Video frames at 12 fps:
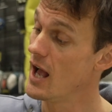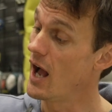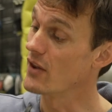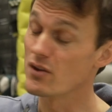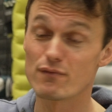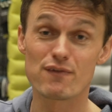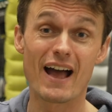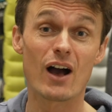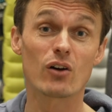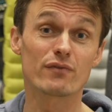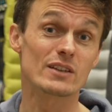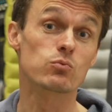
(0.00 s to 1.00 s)
and the
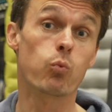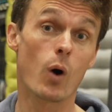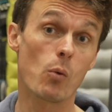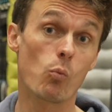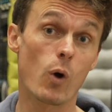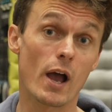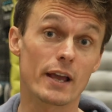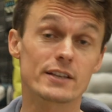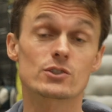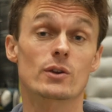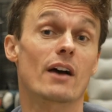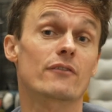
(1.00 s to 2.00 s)
valve is one way,
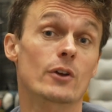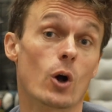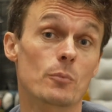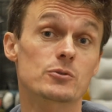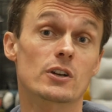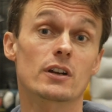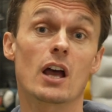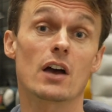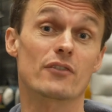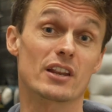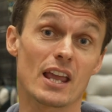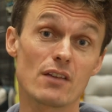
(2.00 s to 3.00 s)
so you have the option
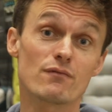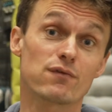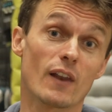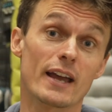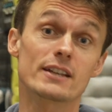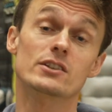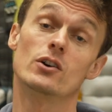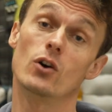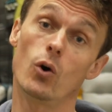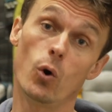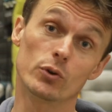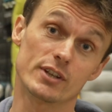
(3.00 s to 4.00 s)
of either inflate
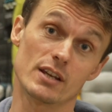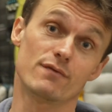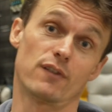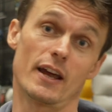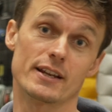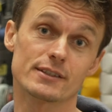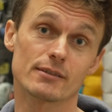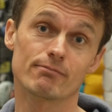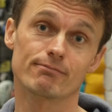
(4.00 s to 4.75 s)
or deflate.